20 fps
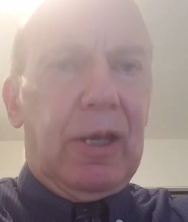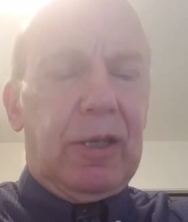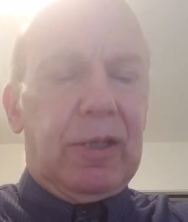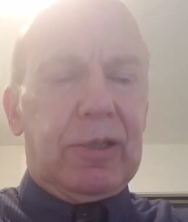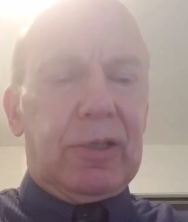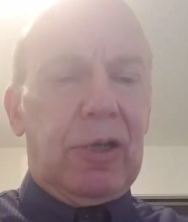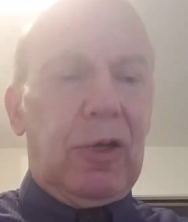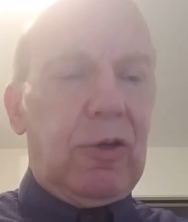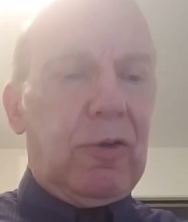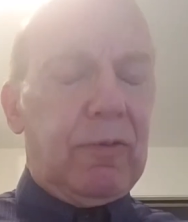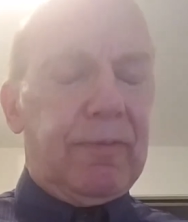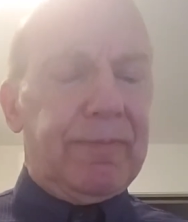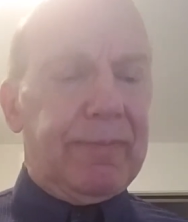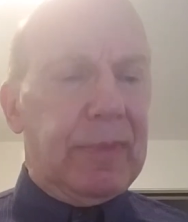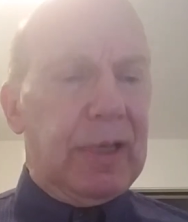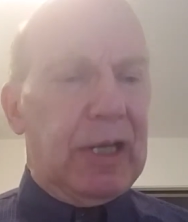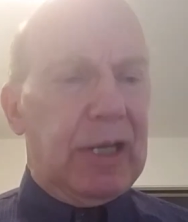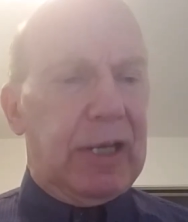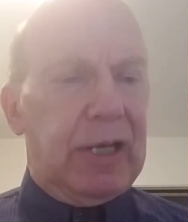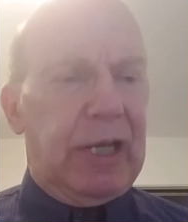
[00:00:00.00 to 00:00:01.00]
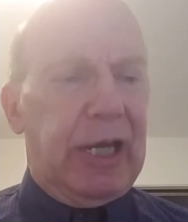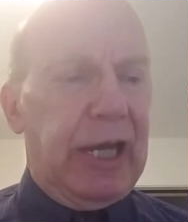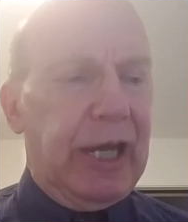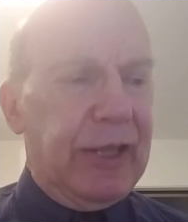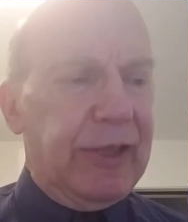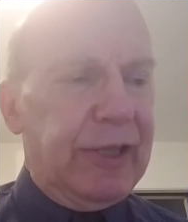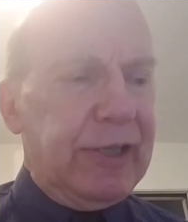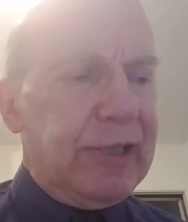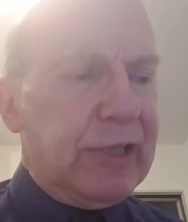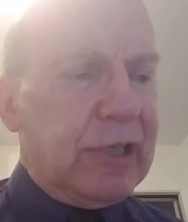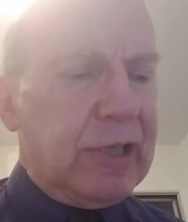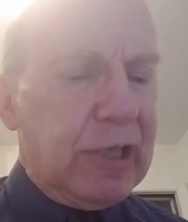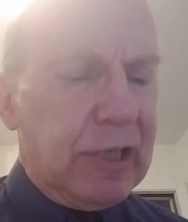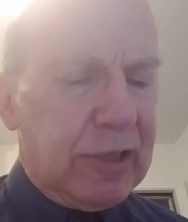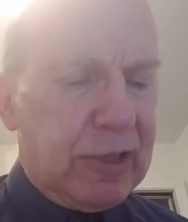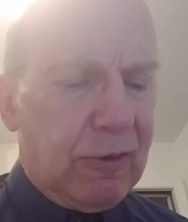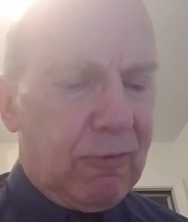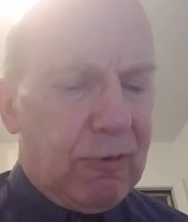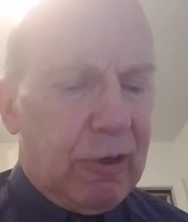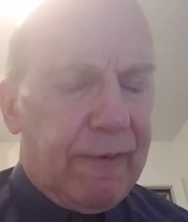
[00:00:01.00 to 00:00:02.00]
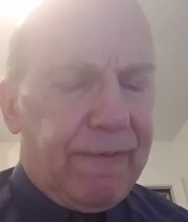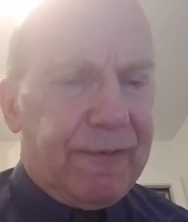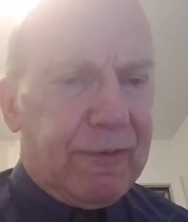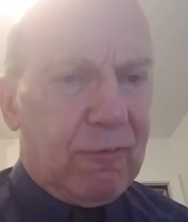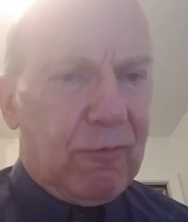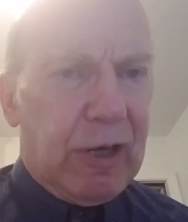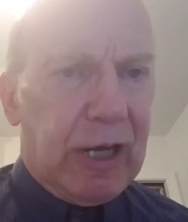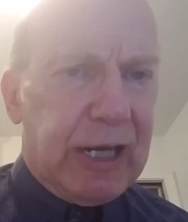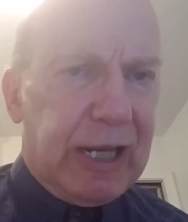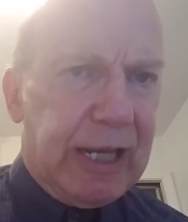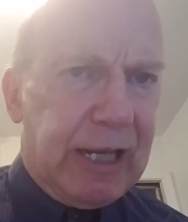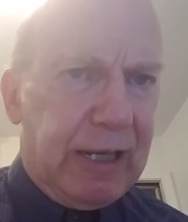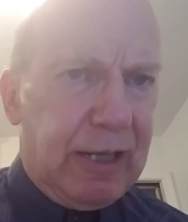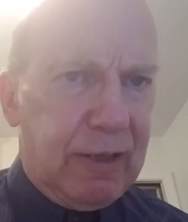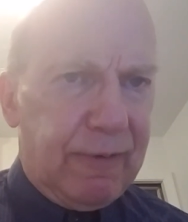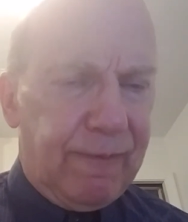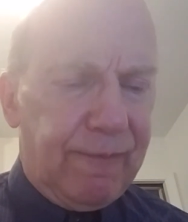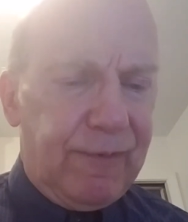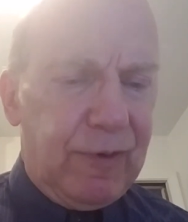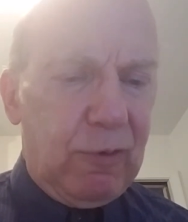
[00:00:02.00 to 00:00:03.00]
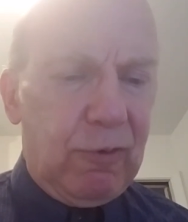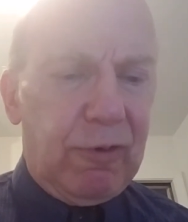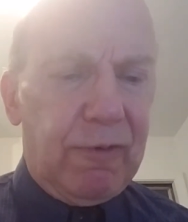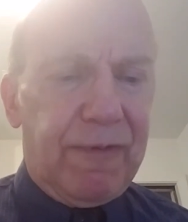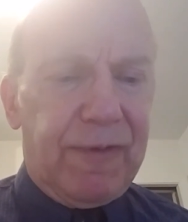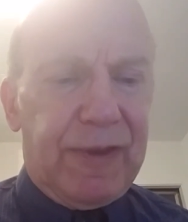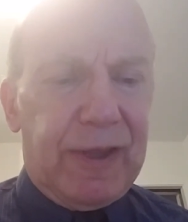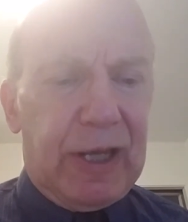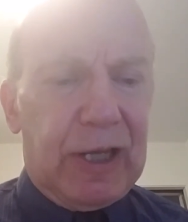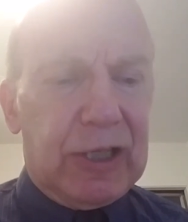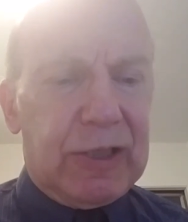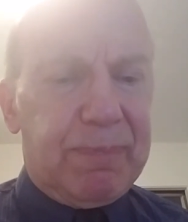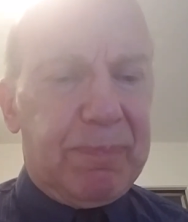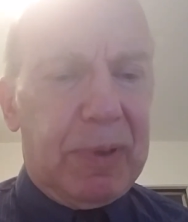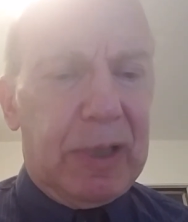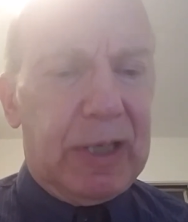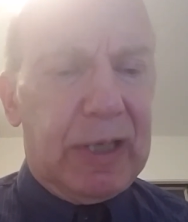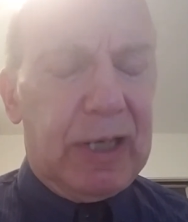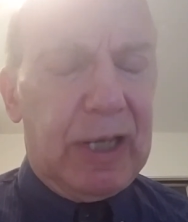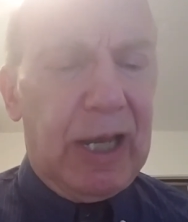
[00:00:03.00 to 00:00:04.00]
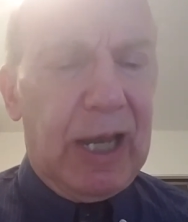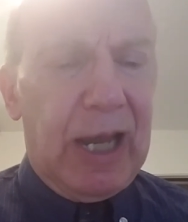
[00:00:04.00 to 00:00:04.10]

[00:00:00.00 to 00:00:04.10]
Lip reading: So this is just a rough and ready view of things, but